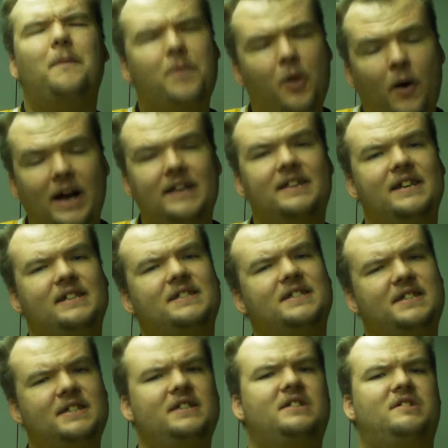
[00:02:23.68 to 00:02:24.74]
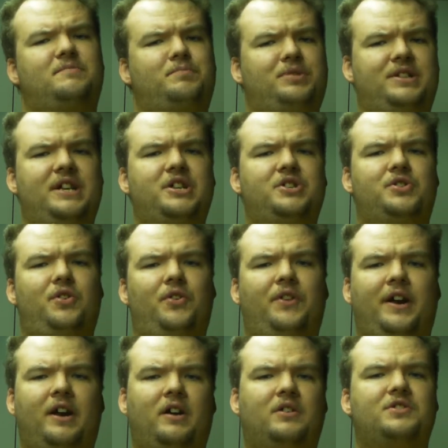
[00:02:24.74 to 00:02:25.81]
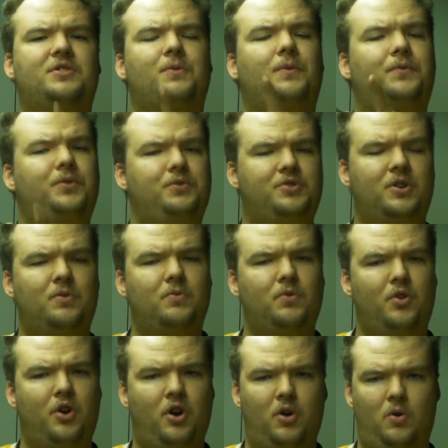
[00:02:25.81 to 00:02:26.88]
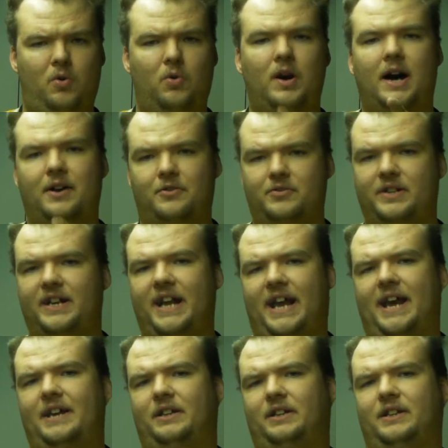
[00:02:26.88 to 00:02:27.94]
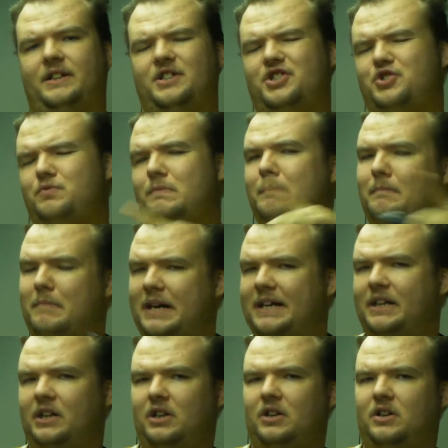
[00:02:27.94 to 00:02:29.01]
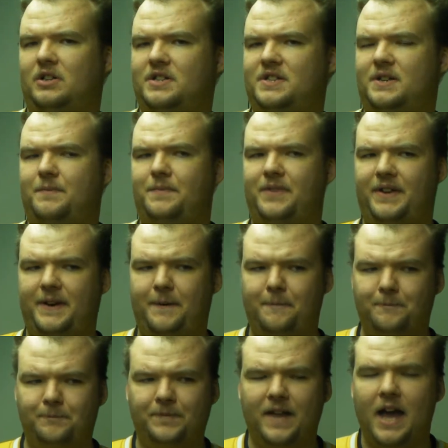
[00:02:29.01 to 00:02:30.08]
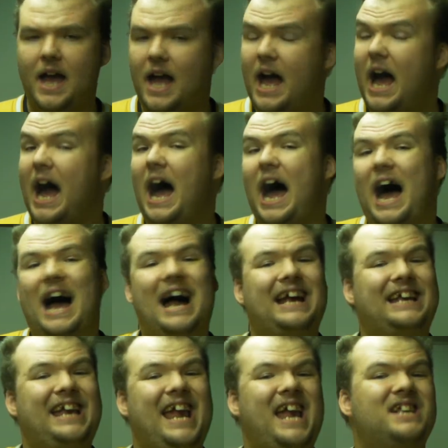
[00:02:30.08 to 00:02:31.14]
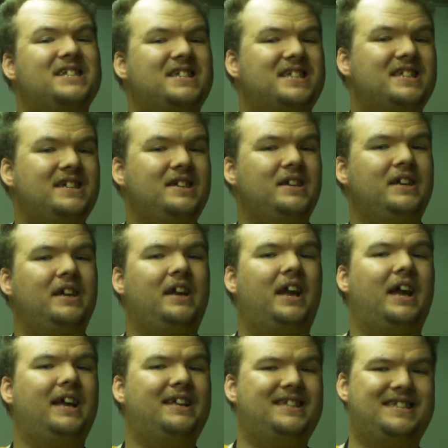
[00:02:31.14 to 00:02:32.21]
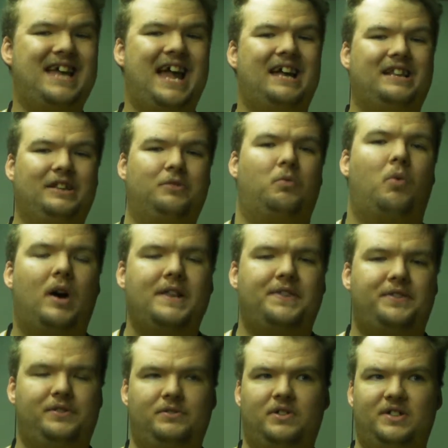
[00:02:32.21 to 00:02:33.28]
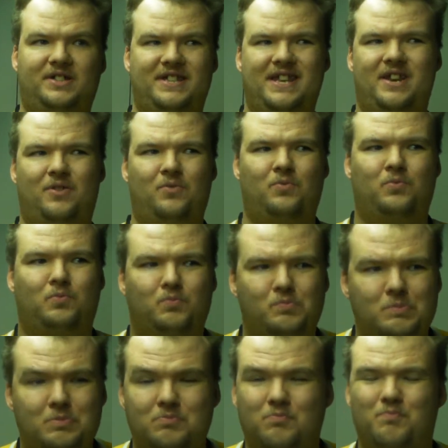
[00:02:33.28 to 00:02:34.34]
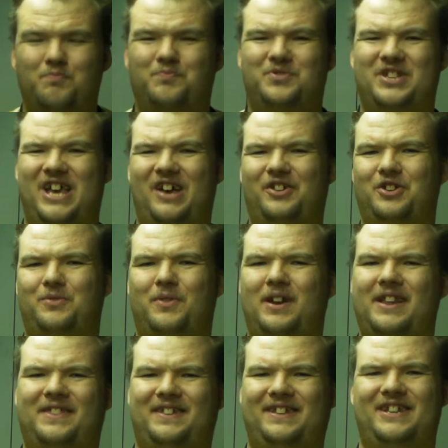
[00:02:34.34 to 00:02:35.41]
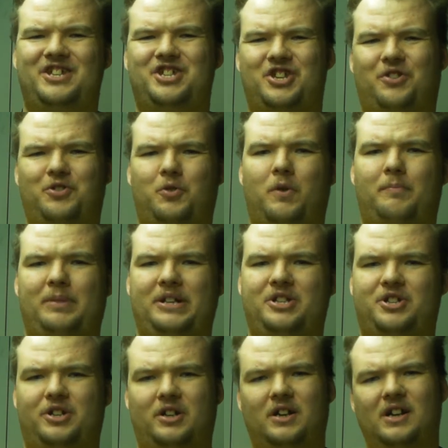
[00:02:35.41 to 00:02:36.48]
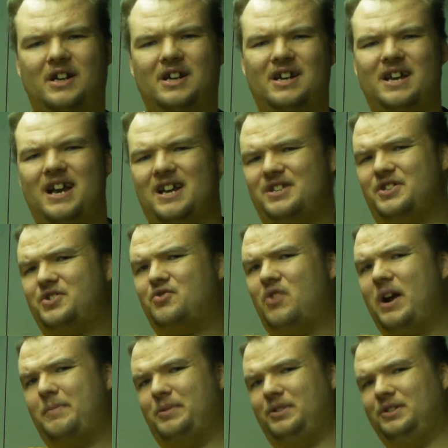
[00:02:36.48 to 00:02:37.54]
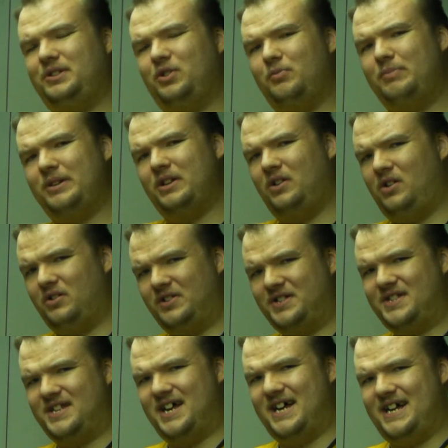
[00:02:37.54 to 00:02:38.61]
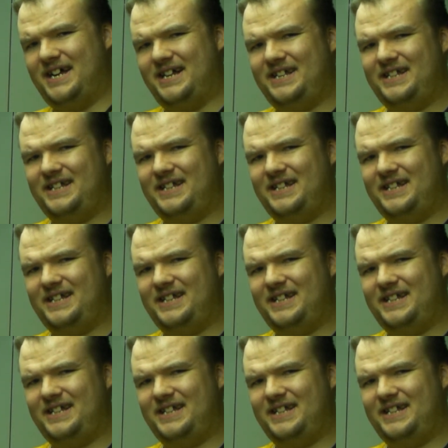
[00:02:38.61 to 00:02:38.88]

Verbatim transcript: Though I did see some potential there, so if you don't know how to read analytics, you might learn something. I can't see exactly what, though, because they don't tell you anything. They show you a picture and describe a little bit along the side,